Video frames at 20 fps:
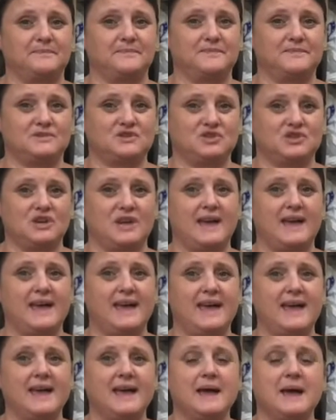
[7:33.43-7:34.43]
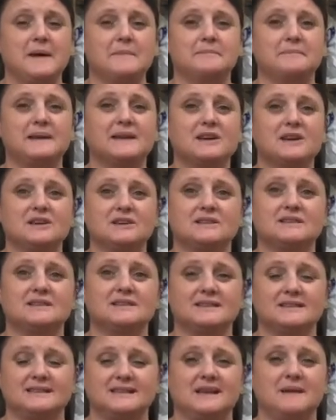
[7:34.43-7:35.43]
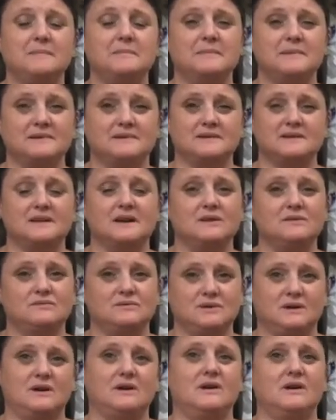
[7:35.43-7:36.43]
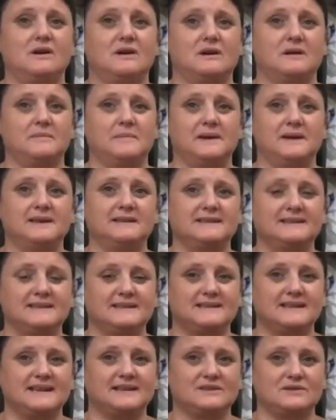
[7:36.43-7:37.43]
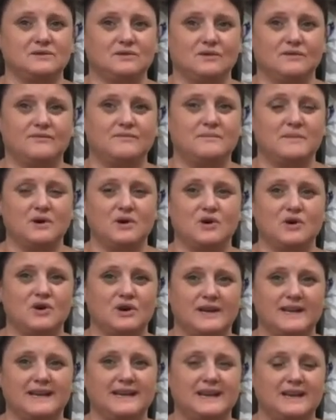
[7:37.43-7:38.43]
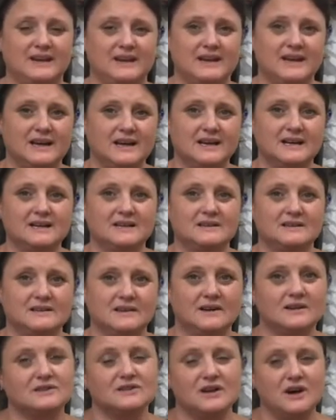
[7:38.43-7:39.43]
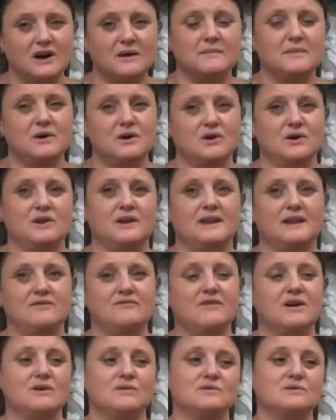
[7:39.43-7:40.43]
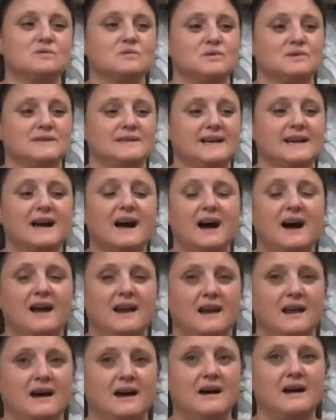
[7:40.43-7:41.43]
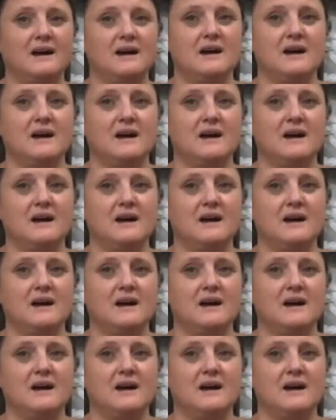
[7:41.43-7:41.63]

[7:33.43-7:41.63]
chair because the timber's so dark, because it's that sort of mahogany, like dark mahogany rosewoody colour.